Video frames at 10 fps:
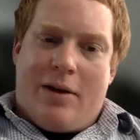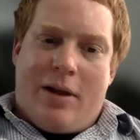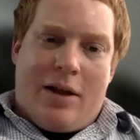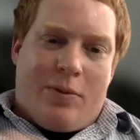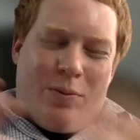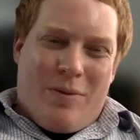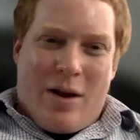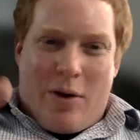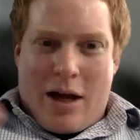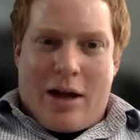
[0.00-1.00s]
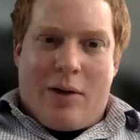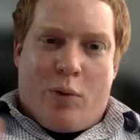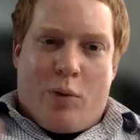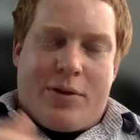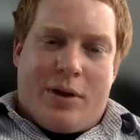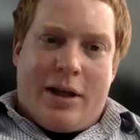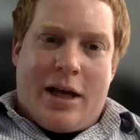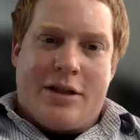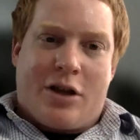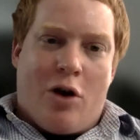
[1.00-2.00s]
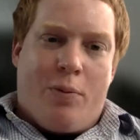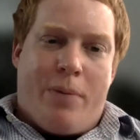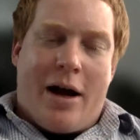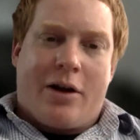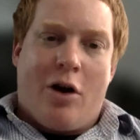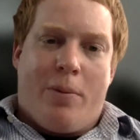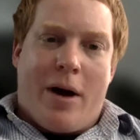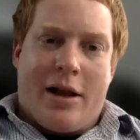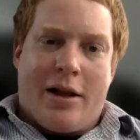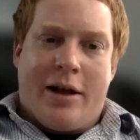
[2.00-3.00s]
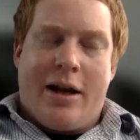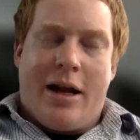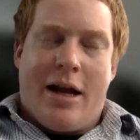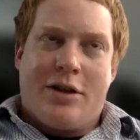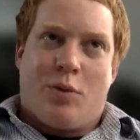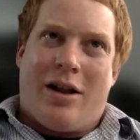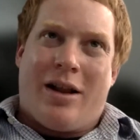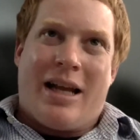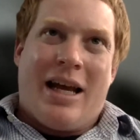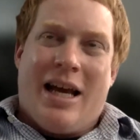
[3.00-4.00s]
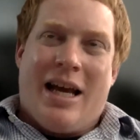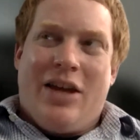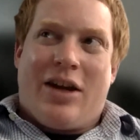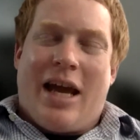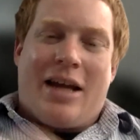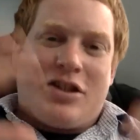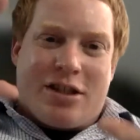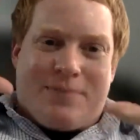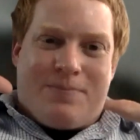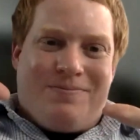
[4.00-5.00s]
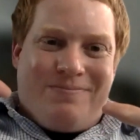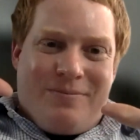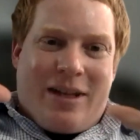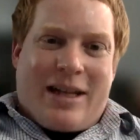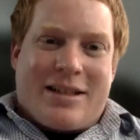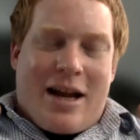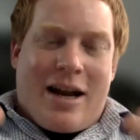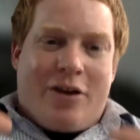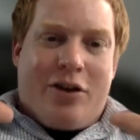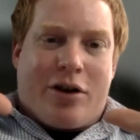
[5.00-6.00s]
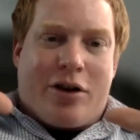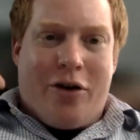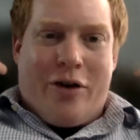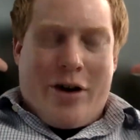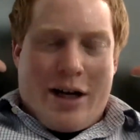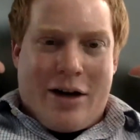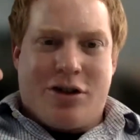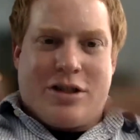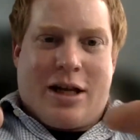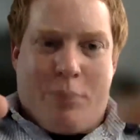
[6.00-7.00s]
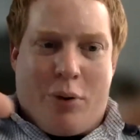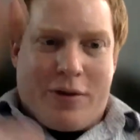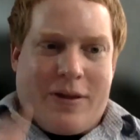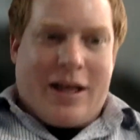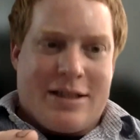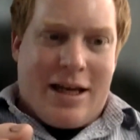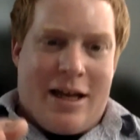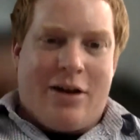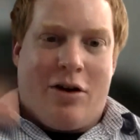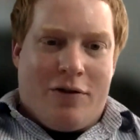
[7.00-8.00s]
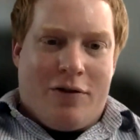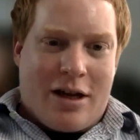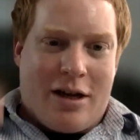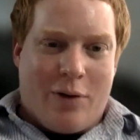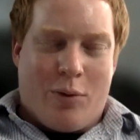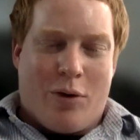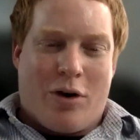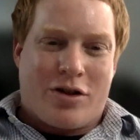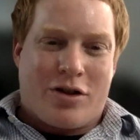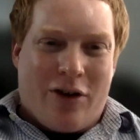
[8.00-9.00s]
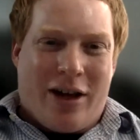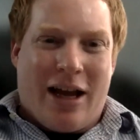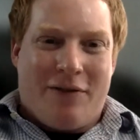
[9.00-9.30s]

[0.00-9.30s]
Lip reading: with this Copilot as well. You can't just, like, that's not how you code, right? You don't just like put things in and all of a sudden it works, right? We